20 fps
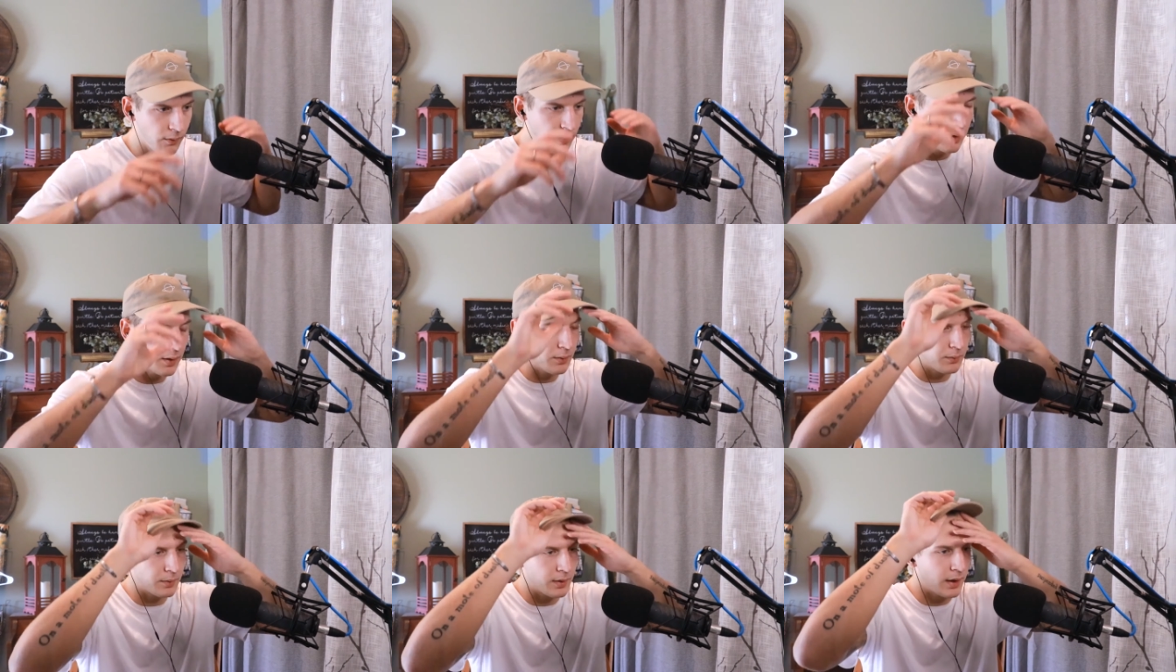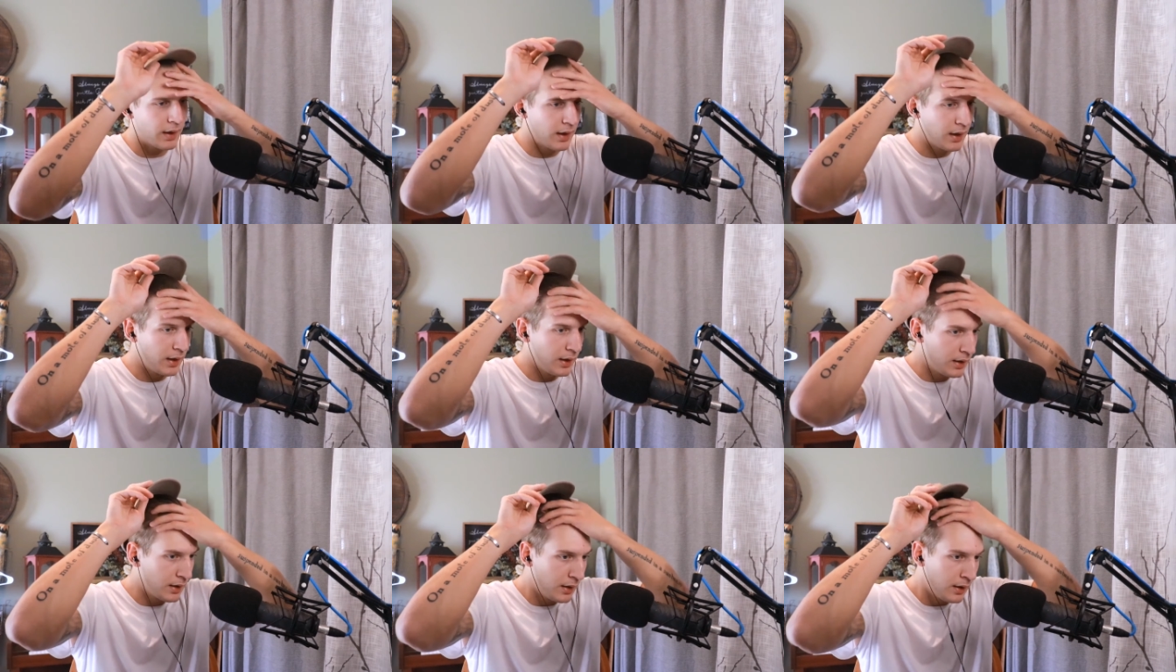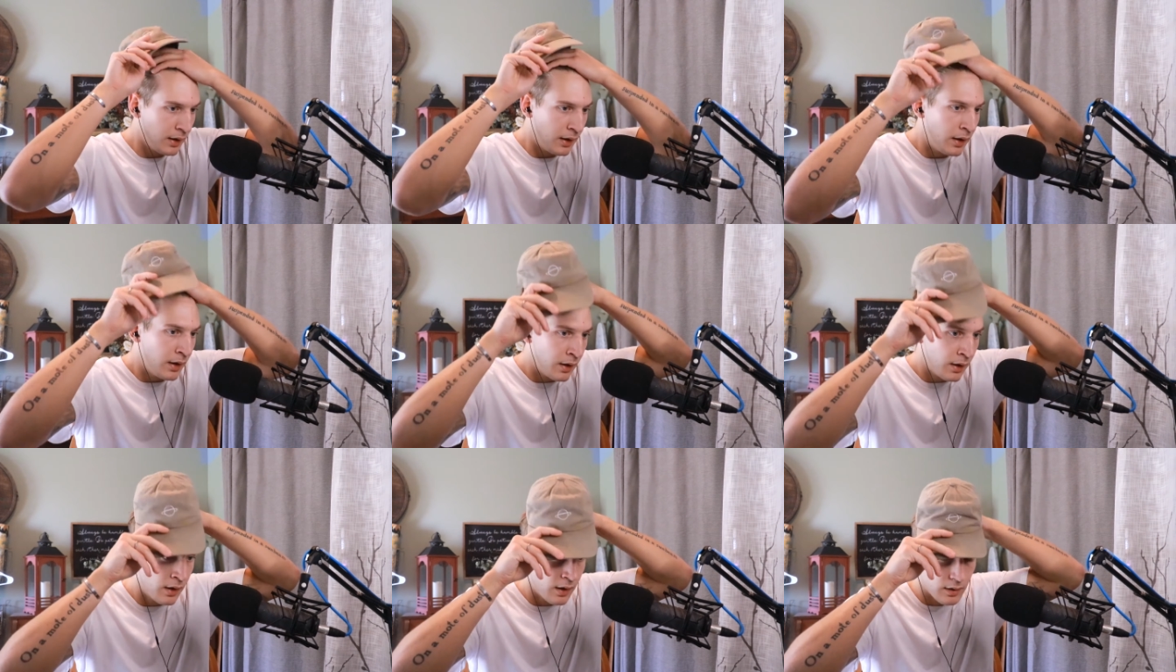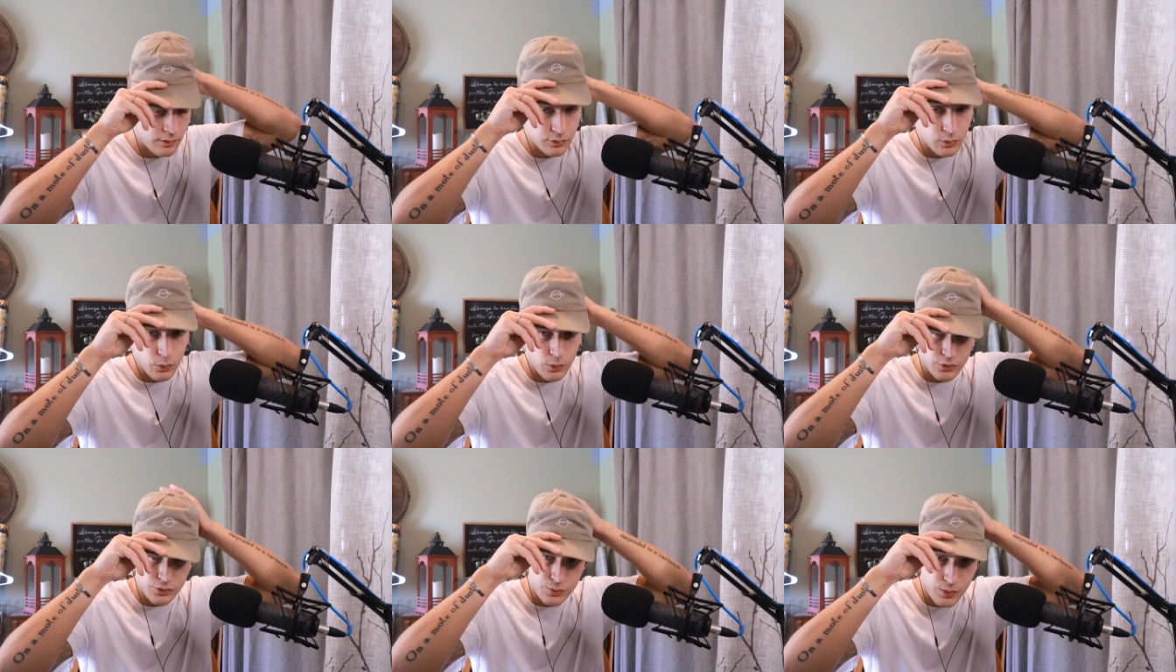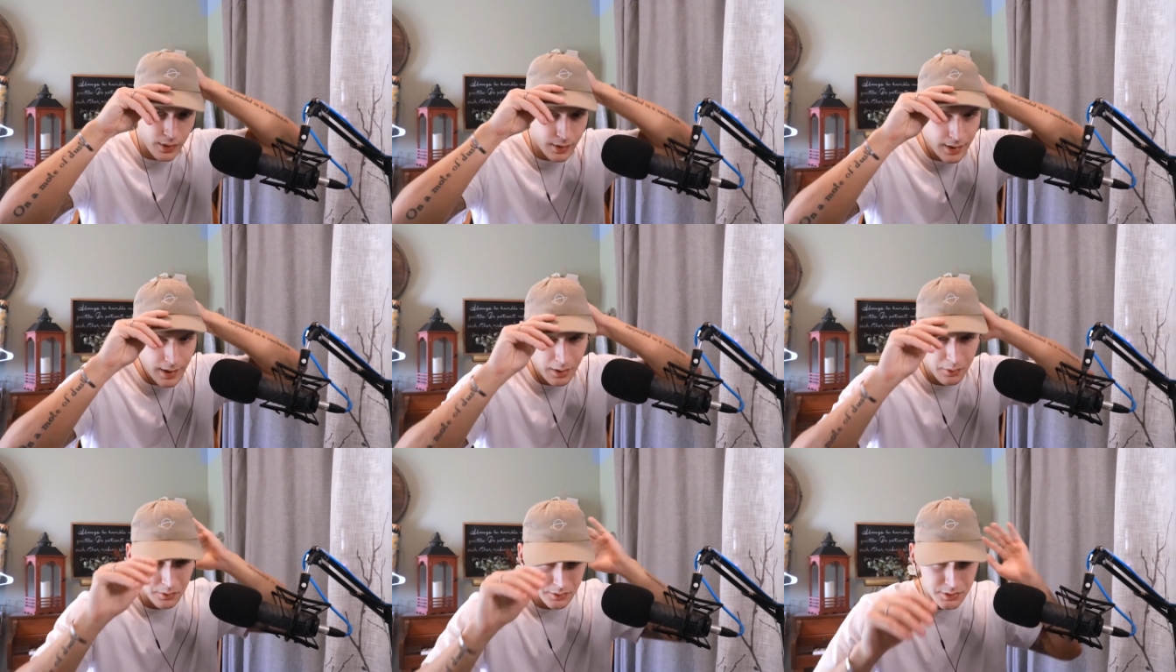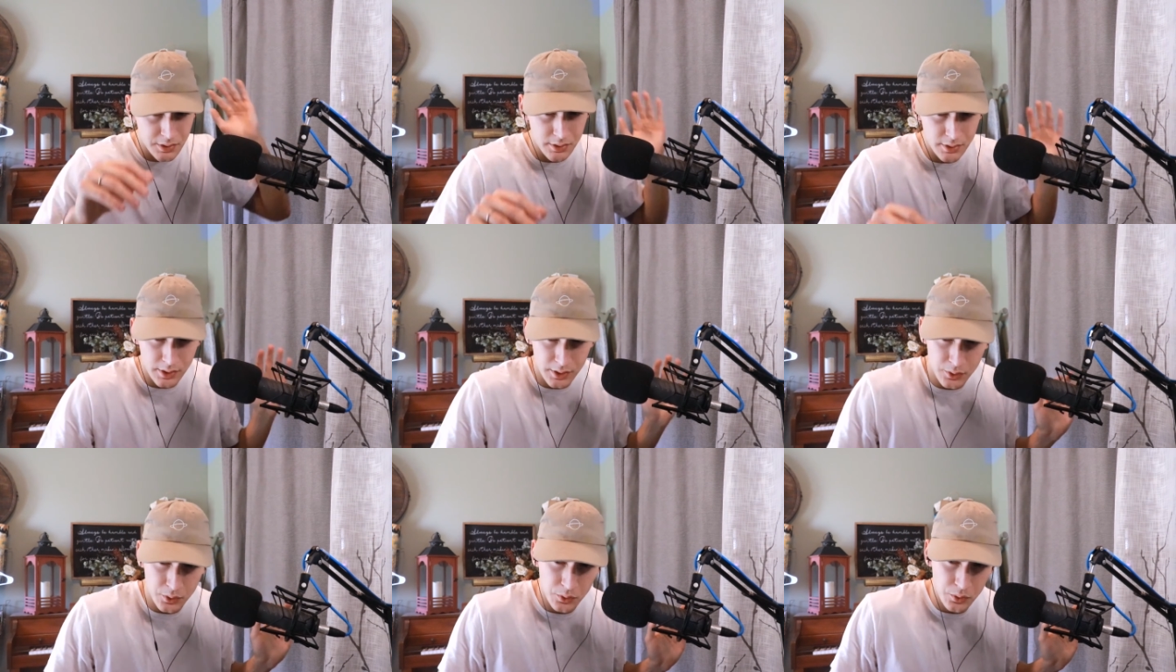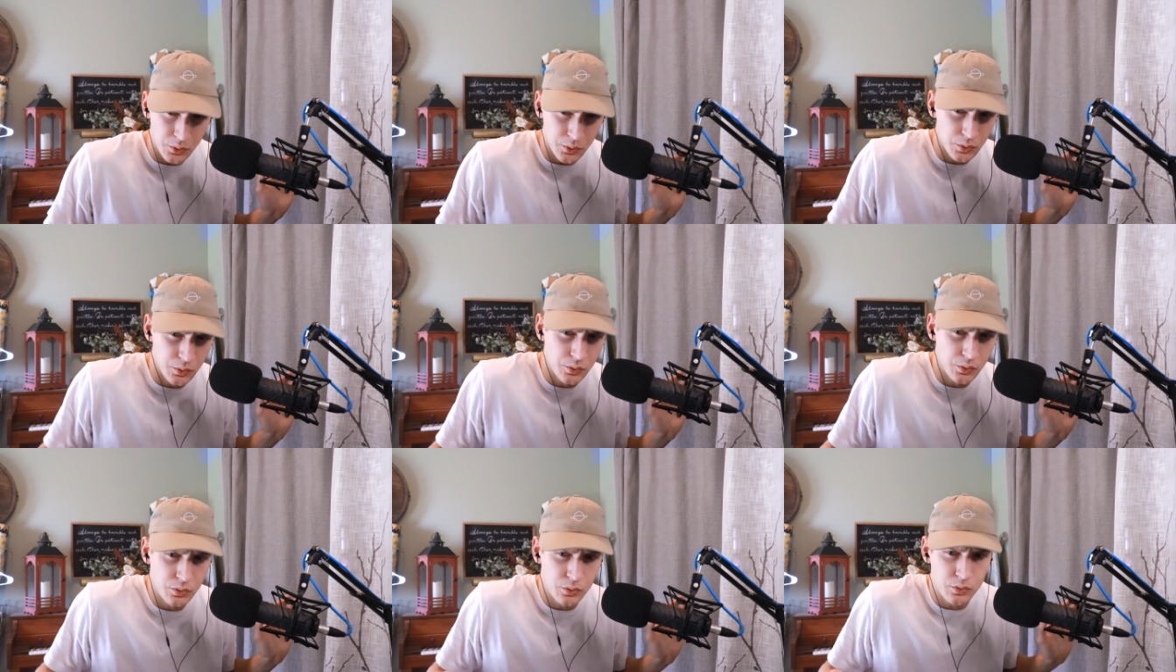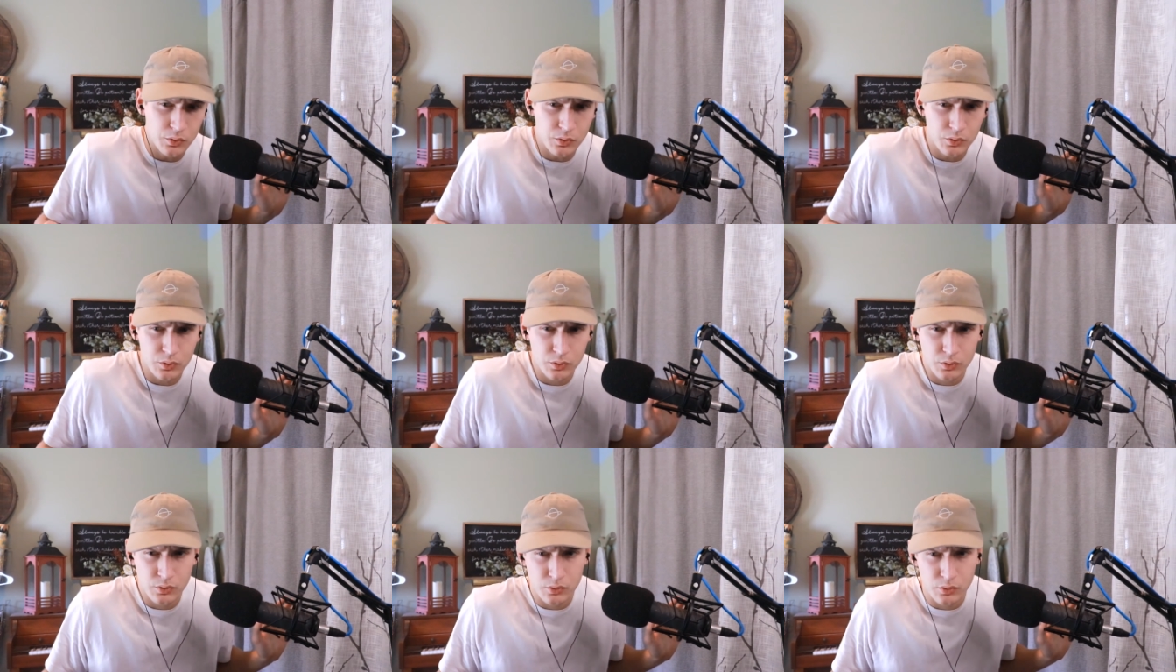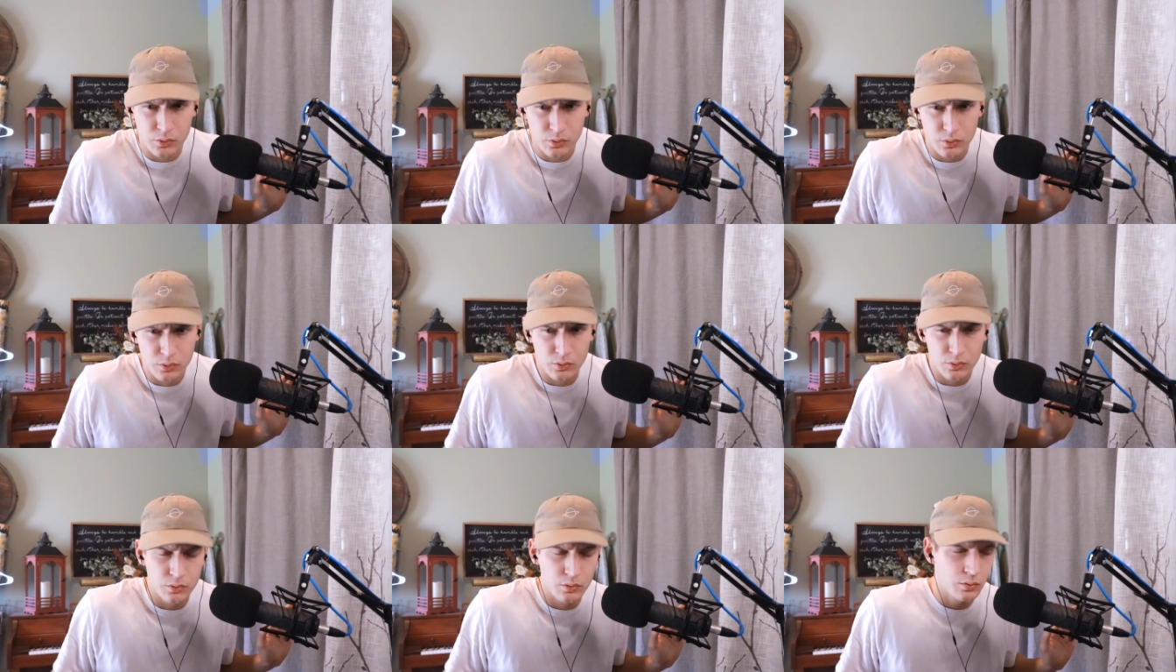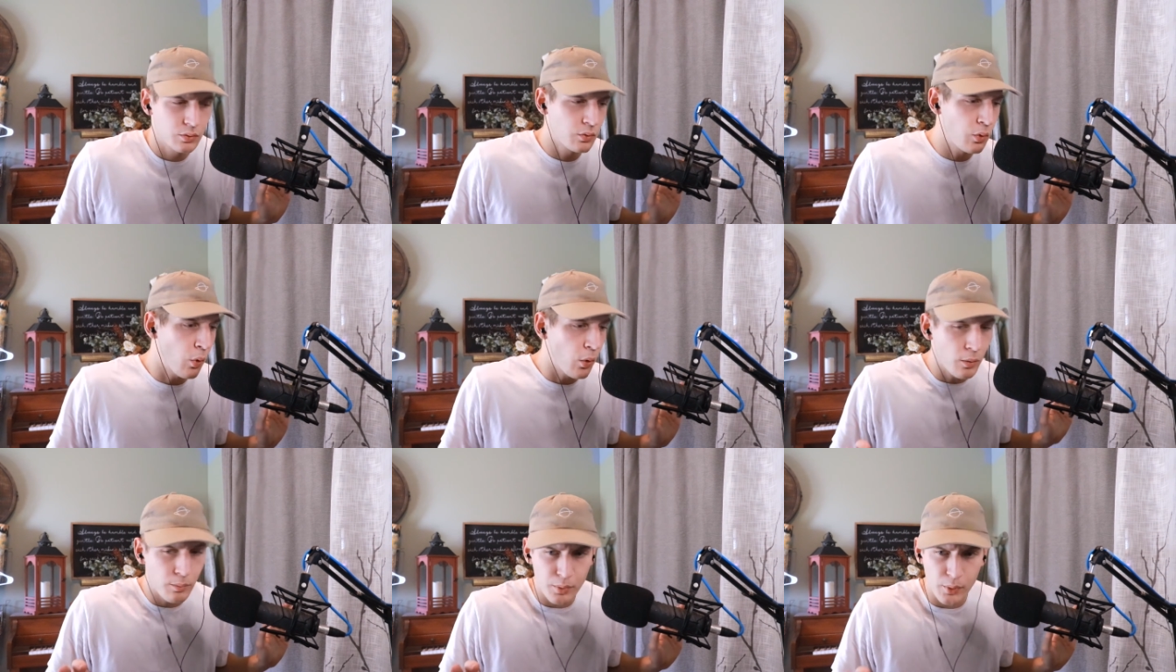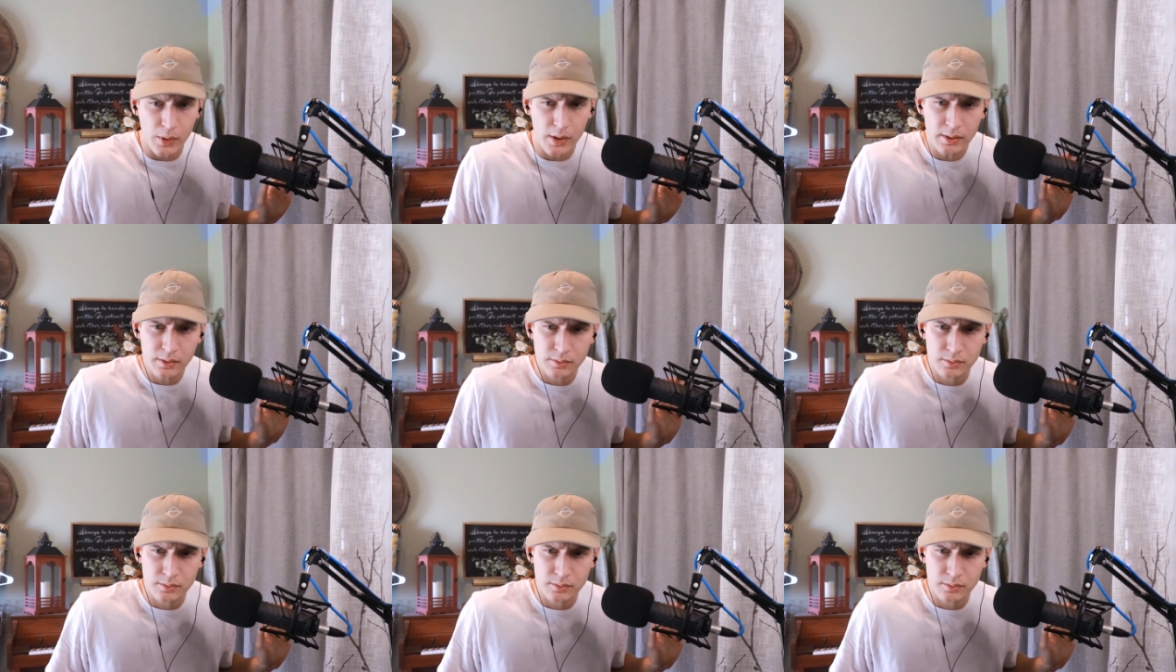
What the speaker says: Okay. Of course, right now it's a little corporate.